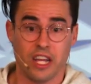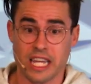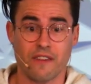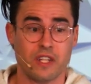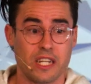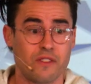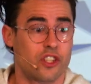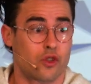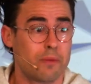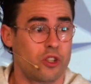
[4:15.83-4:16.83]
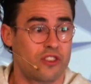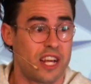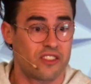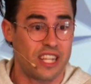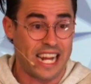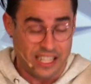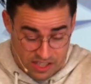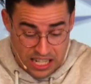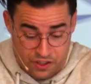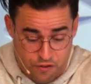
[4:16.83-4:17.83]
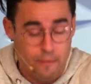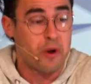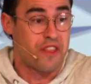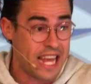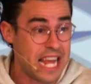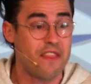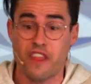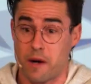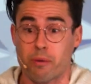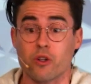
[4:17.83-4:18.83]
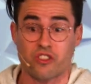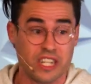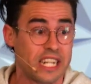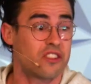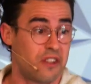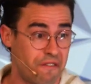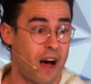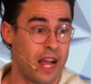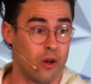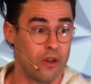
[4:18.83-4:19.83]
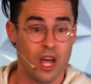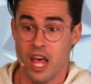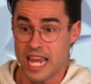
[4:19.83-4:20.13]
Even, even the scripture says that it's, it's from within that a person is defiled.